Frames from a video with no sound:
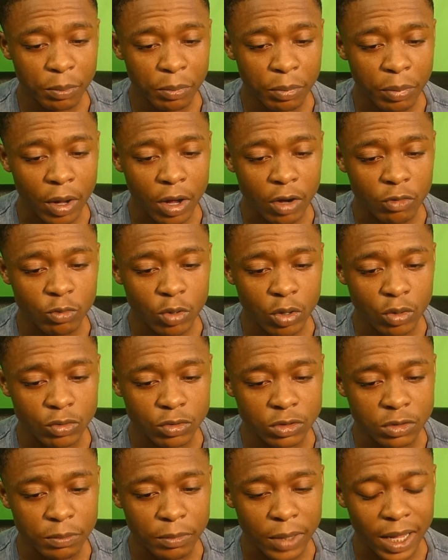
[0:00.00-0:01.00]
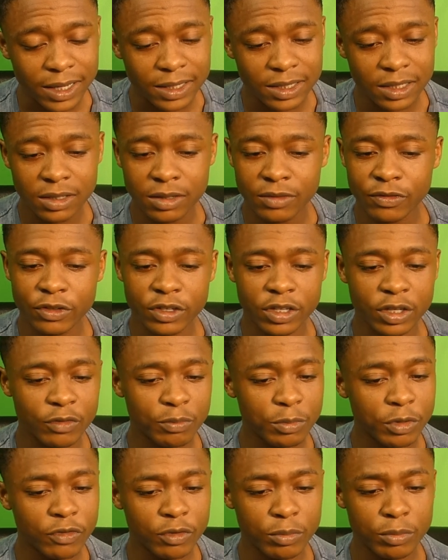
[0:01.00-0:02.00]
Parod Magnin.
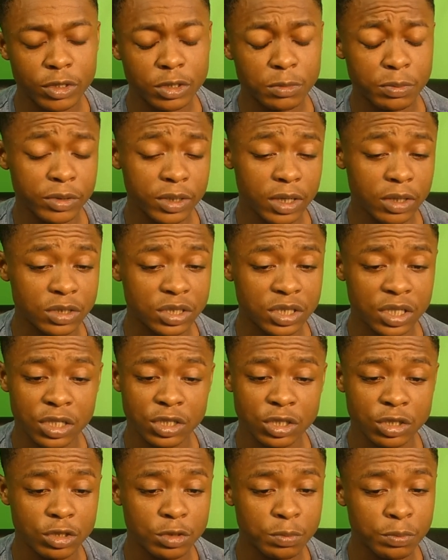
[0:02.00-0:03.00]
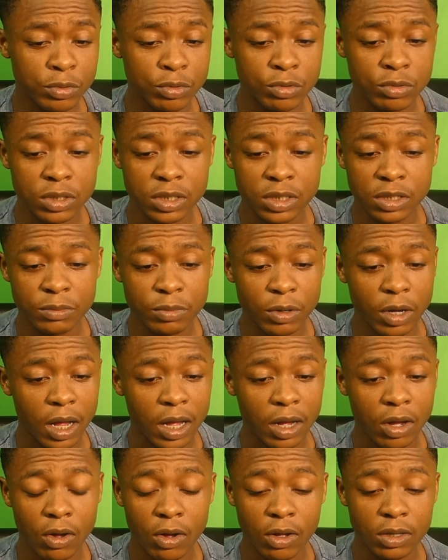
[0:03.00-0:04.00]
Forgive me for mispronunciations, Pauline, but
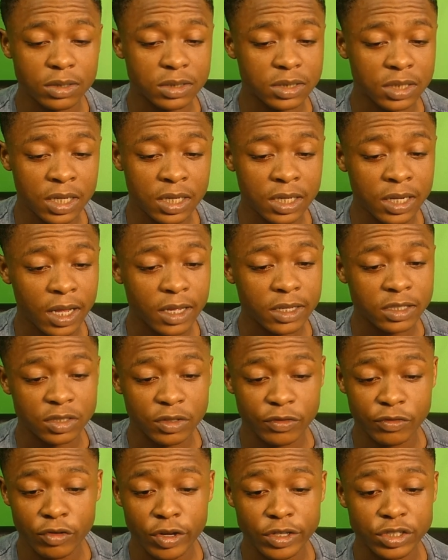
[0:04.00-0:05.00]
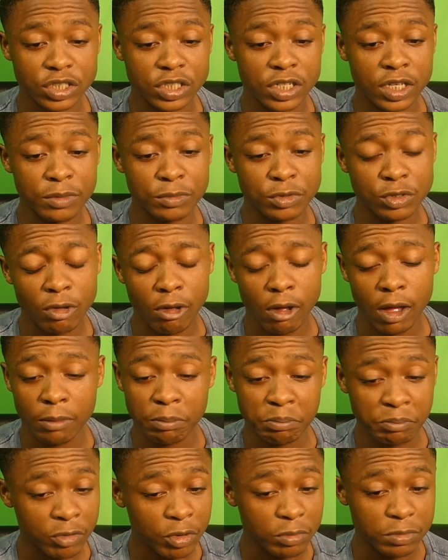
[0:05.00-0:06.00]
I can't say that. It's a French name, so
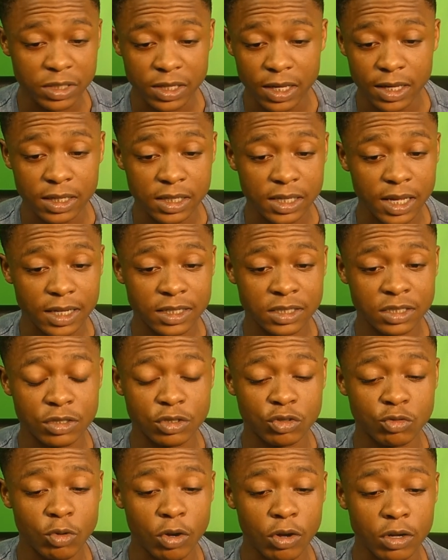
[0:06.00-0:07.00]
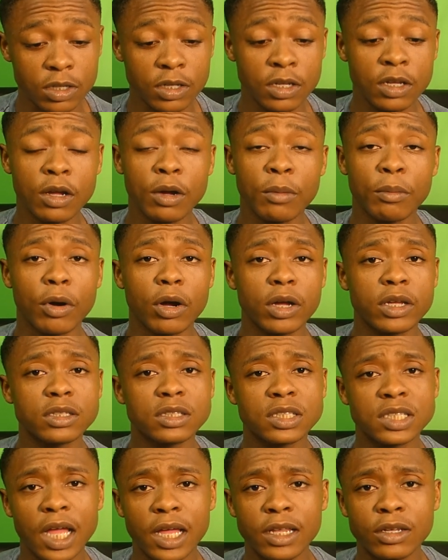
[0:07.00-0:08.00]
I'm probably getting the accents wrong. But in
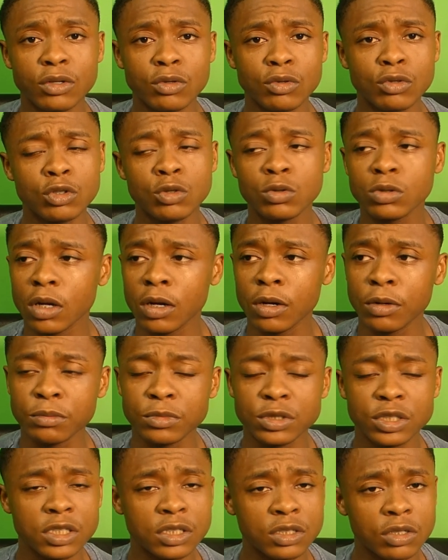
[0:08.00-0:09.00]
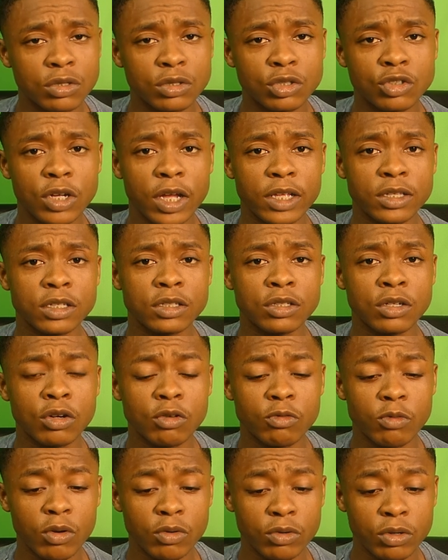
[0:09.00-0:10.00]
sad news, she's contracted
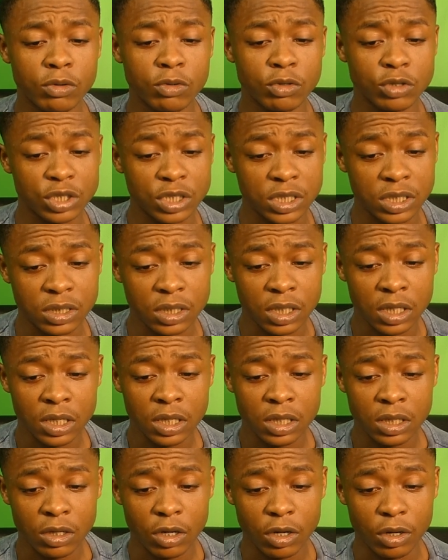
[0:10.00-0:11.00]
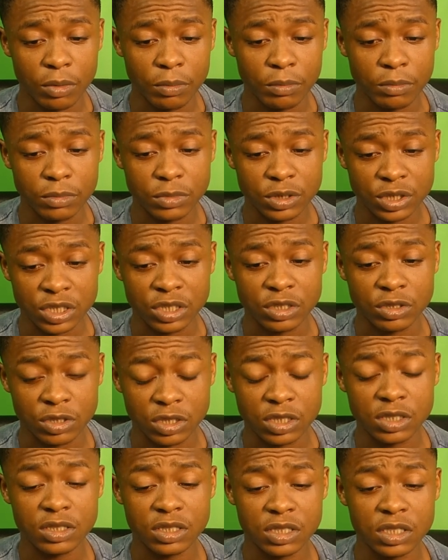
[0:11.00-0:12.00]
Corona, or
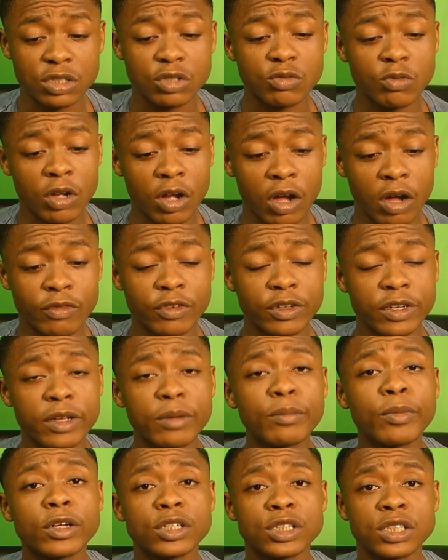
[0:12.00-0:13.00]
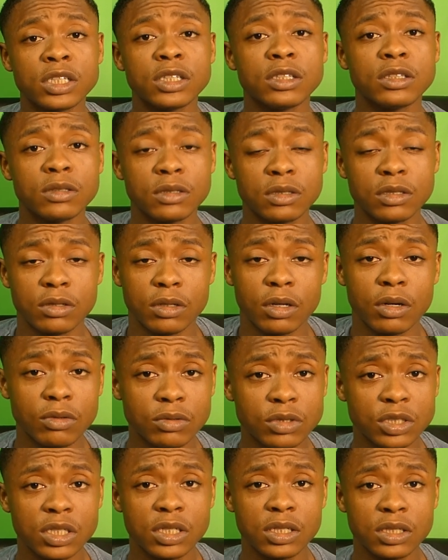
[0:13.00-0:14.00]
she's since recovered it, but
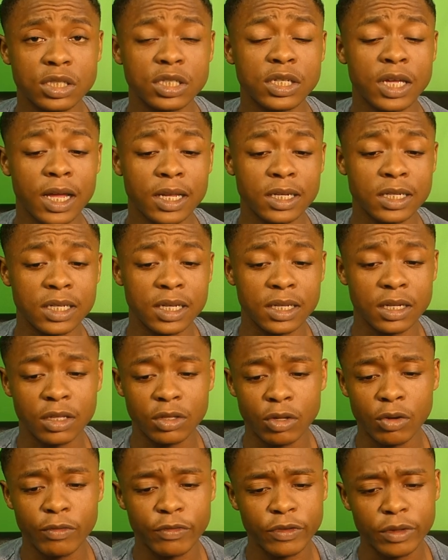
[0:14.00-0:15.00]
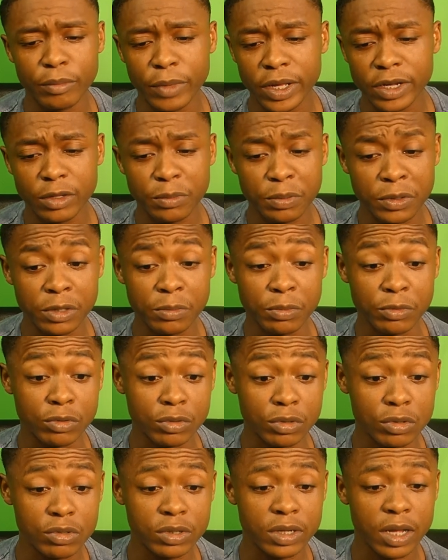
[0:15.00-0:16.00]
she had it. And I don't think many people
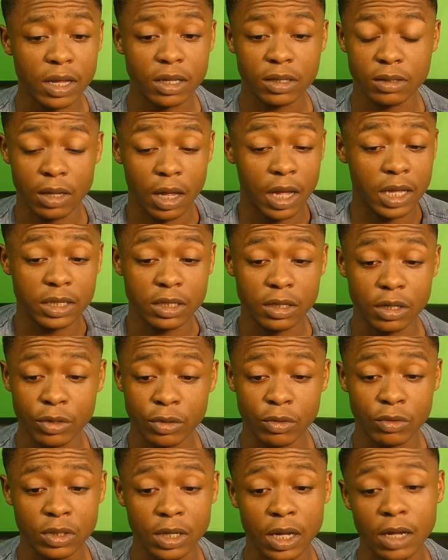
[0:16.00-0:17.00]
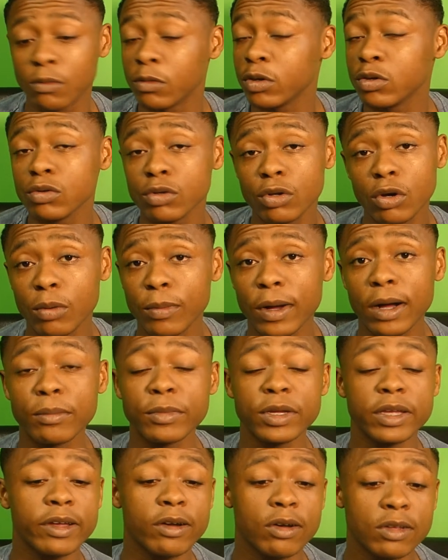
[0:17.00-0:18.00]
knew that. I didn't know that. We all know about
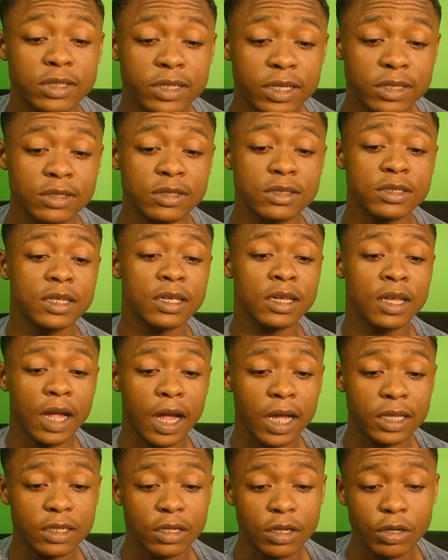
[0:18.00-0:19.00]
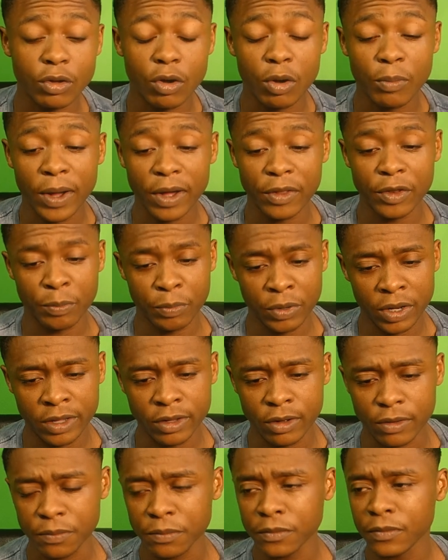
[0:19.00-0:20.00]
Mikel Arteta's. I didn't know about the
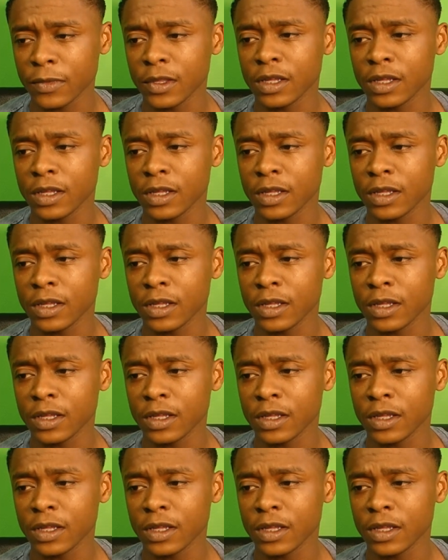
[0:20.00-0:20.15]
player.